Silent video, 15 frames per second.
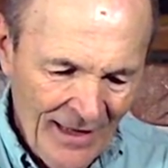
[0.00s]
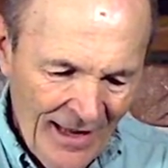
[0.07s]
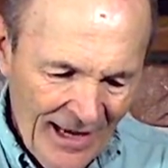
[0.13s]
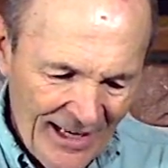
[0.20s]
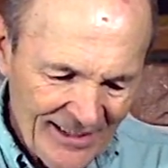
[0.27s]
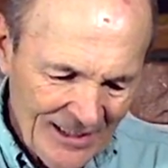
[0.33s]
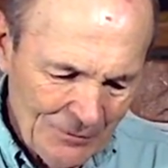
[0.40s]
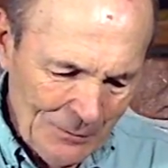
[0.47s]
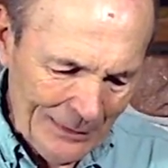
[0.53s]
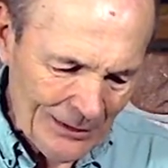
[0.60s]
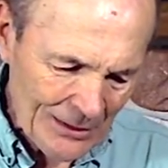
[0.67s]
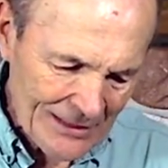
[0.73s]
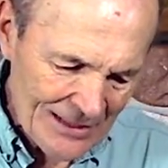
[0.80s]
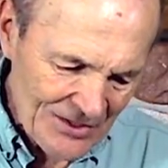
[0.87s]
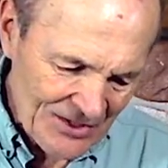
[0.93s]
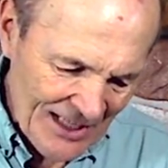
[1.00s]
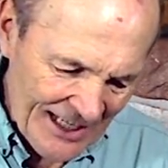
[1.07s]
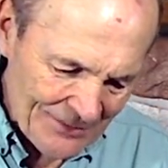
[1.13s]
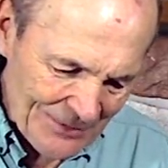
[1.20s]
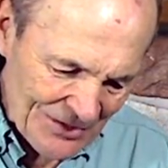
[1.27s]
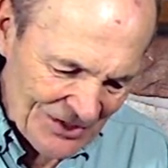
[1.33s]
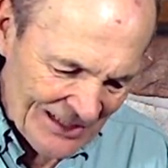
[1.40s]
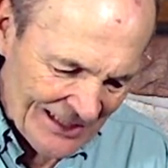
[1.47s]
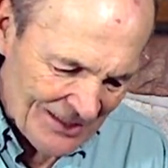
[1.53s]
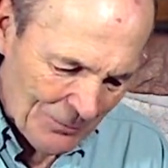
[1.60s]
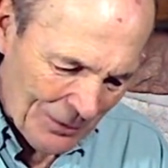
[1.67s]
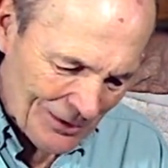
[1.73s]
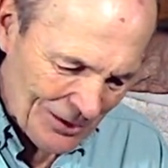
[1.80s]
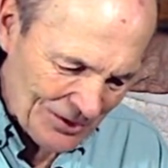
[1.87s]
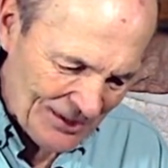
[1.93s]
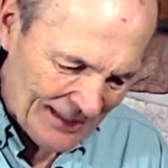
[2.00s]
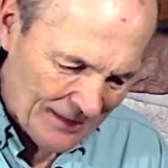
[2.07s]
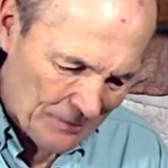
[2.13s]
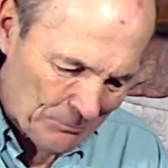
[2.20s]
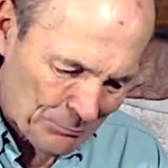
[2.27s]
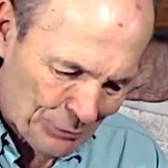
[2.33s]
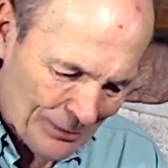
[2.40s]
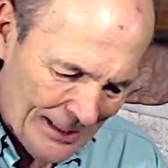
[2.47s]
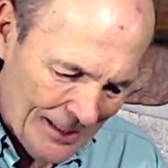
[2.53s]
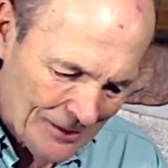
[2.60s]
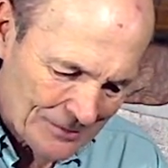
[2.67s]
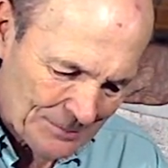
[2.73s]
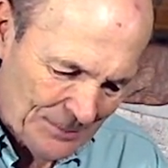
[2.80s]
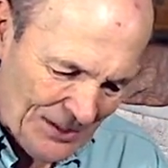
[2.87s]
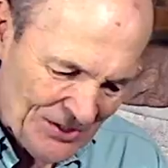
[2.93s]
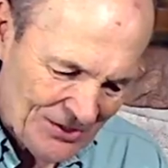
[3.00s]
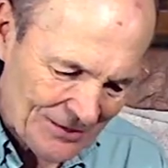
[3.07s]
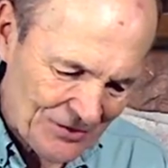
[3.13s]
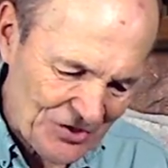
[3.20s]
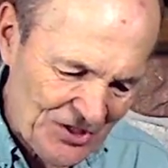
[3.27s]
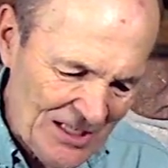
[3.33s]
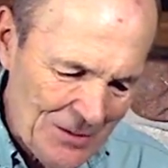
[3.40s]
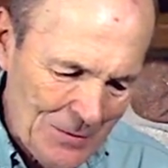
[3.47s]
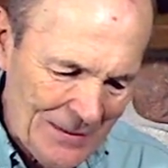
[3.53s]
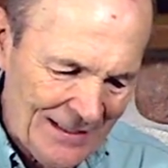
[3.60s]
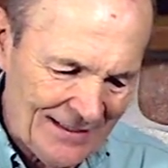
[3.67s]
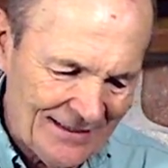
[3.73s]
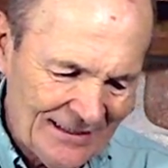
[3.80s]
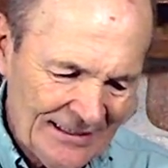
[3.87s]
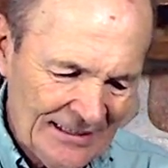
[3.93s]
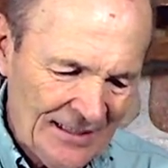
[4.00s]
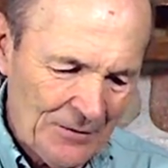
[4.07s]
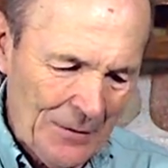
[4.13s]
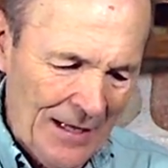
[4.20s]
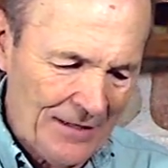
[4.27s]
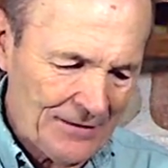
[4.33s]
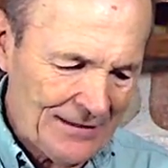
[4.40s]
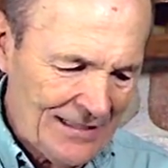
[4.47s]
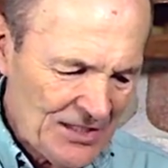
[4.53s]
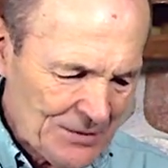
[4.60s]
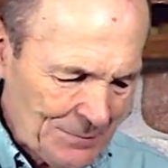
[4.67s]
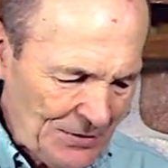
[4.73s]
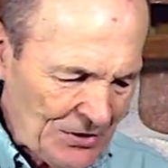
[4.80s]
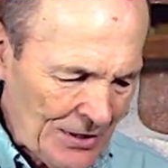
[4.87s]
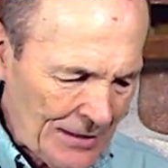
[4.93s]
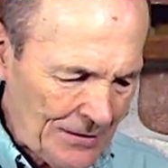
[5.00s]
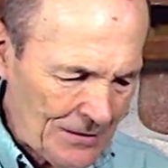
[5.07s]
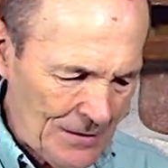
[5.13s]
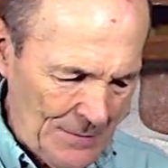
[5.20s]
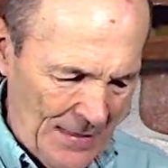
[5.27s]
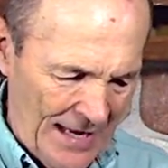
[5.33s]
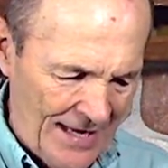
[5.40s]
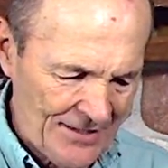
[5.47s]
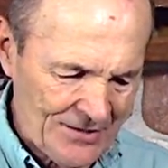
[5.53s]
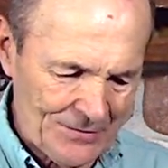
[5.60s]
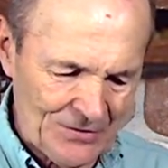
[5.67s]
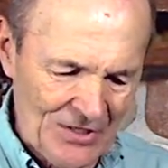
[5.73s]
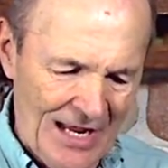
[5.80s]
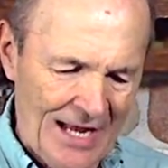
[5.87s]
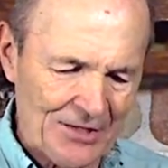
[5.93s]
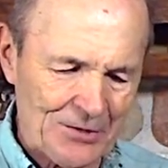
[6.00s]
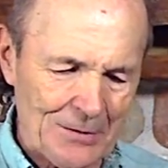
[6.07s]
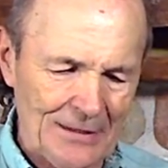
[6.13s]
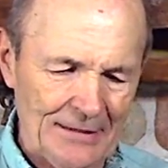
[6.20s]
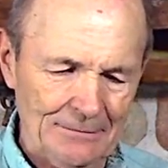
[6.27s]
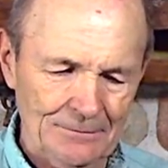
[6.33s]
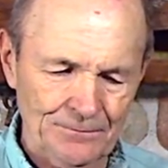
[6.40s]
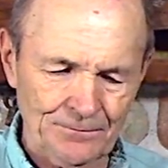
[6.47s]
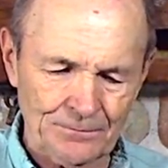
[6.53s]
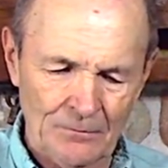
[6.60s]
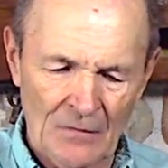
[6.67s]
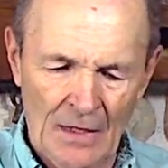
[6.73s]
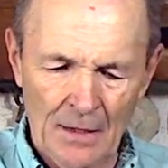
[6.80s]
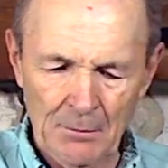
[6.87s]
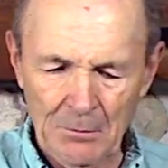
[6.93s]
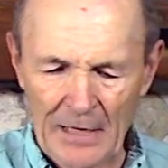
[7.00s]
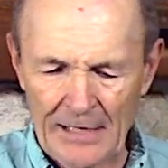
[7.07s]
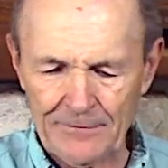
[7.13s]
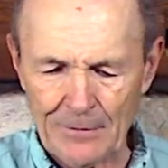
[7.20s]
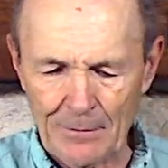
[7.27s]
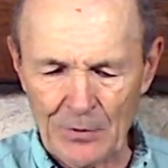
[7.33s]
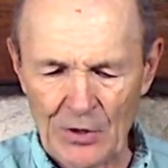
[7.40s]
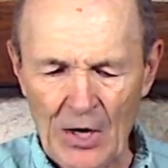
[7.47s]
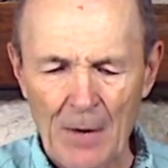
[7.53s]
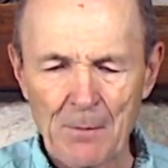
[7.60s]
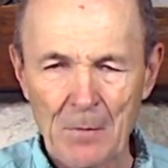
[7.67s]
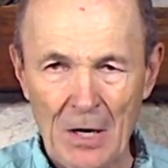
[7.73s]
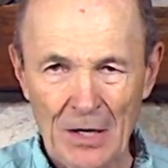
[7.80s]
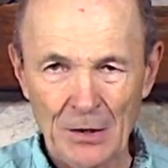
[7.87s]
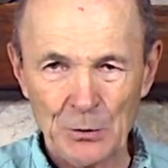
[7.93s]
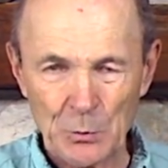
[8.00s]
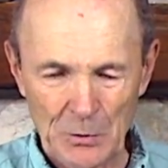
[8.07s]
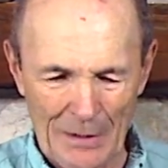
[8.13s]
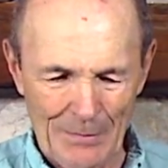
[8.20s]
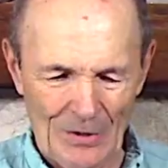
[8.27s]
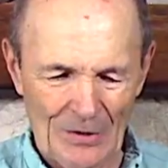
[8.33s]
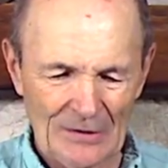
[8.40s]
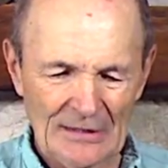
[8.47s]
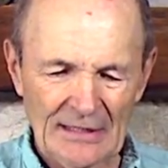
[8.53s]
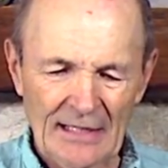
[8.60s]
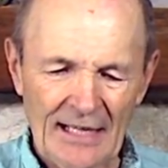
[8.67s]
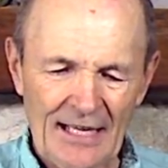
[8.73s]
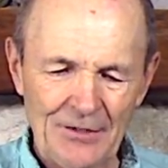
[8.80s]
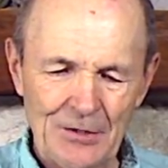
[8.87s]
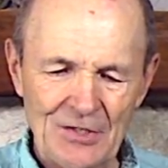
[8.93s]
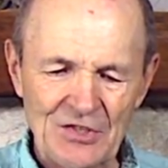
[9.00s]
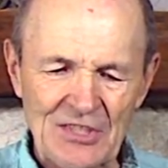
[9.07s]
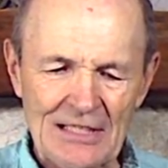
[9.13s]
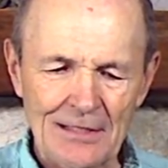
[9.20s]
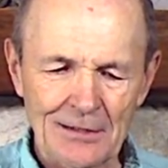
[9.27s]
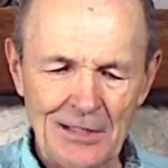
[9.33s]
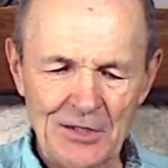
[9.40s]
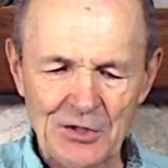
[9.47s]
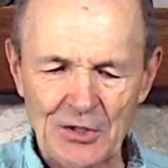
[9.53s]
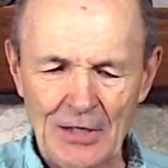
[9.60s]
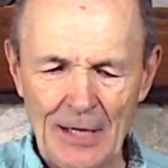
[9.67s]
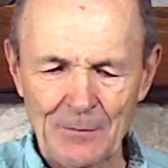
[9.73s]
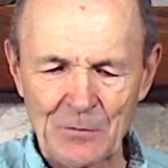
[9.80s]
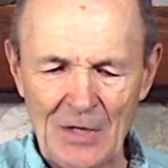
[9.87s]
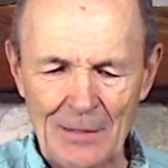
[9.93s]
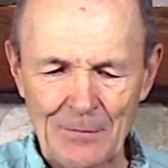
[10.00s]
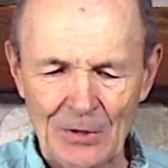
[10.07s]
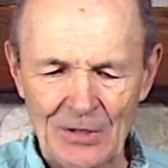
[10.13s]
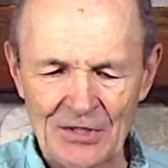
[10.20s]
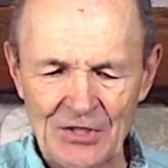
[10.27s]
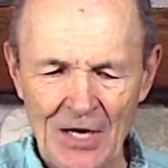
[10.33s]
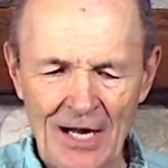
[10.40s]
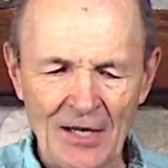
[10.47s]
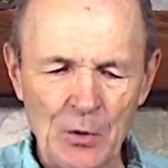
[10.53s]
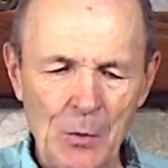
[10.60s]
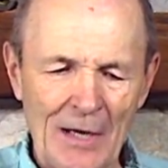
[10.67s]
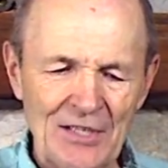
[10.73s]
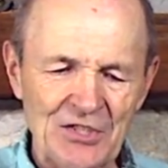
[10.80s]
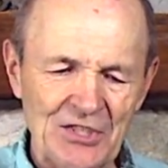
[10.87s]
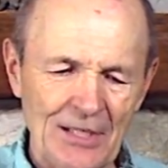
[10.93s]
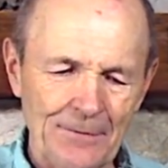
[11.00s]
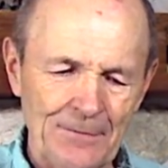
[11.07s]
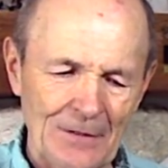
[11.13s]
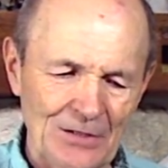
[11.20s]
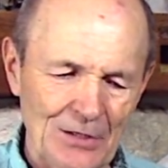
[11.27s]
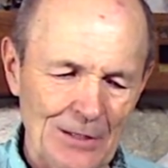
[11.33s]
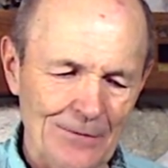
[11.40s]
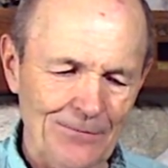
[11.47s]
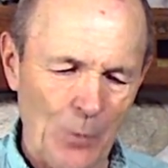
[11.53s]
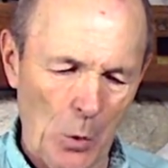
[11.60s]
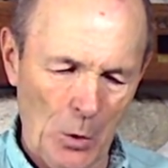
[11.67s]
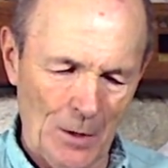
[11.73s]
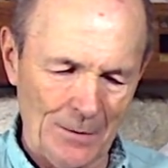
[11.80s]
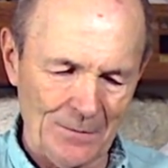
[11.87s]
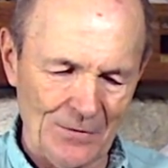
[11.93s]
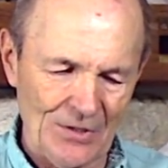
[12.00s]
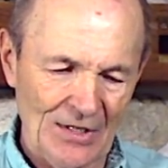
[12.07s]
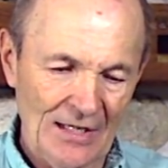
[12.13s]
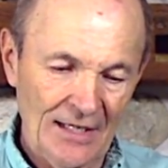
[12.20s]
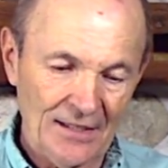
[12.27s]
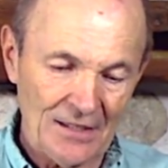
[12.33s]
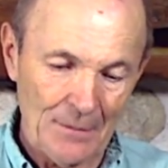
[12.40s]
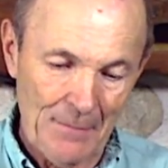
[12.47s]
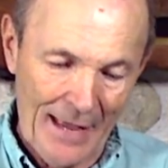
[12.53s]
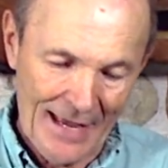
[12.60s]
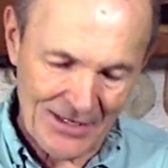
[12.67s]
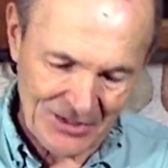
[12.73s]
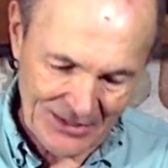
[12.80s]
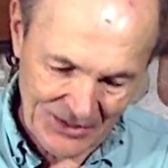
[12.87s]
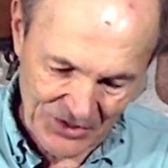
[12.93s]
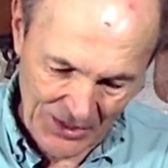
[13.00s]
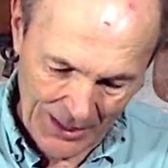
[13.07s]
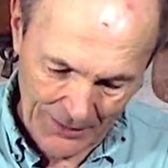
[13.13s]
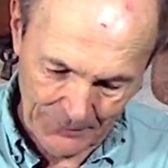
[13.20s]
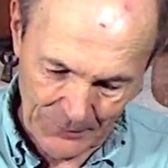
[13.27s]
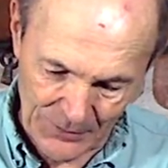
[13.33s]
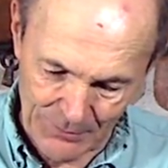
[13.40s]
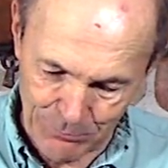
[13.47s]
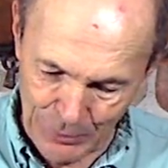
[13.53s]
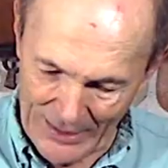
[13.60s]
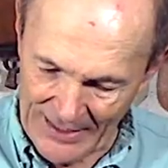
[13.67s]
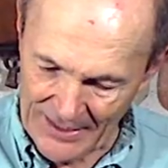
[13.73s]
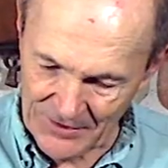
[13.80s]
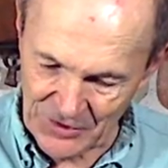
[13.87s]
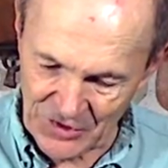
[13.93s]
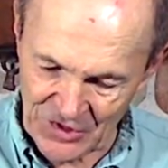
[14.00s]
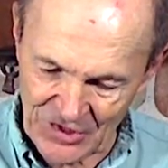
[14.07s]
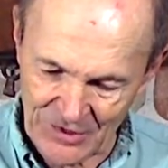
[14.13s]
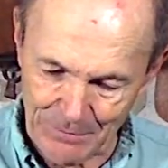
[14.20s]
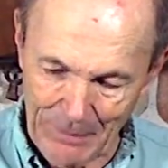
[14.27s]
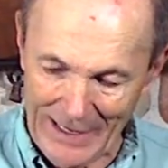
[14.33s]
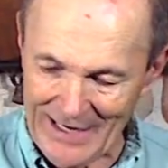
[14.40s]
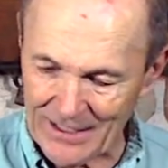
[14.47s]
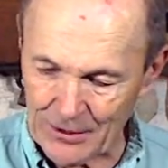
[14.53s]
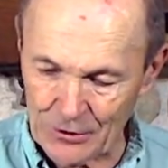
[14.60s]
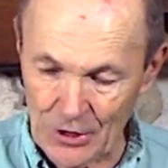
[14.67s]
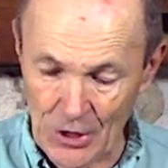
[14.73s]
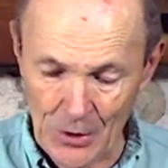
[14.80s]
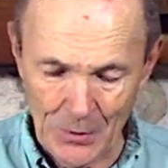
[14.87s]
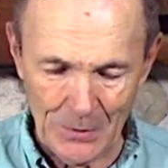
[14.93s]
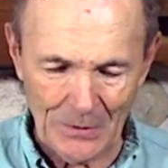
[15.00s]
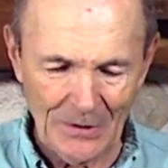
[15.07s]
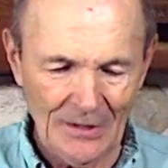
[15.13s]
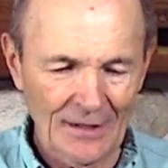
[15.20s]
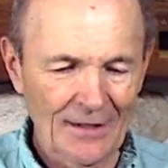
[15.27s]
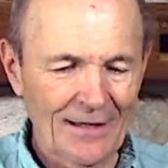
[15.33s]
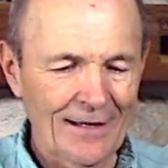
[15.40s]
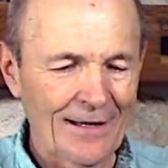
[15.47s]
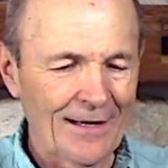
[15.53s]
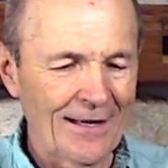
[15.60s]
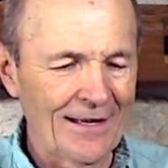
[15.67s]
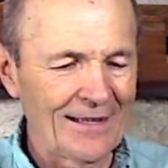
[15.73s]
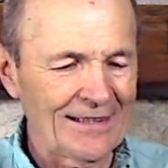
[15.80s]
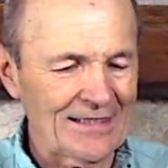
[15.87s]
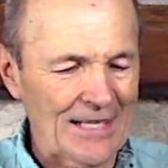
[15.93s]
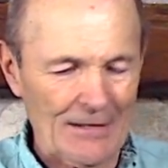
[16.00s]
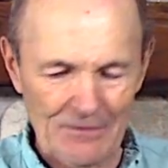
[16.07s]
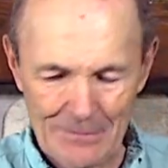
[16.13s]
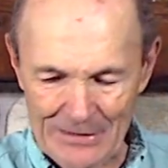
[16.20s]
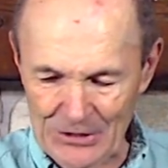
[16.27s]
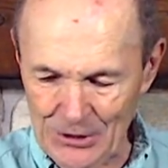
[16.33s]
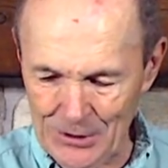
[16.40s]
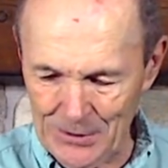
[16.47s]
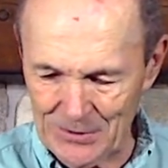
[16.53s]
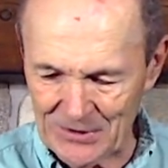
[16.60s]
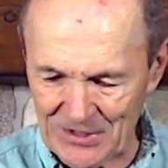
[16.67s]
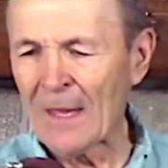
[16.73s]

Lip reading: And then when we look inside, we see that what looks like a brown piece of seaweed. Well, this particular mask was actually made from gum rubber. And you can see that this gum rubber has gone quite stiff and deformed. The mask itself is brand spanking new. It's never been used.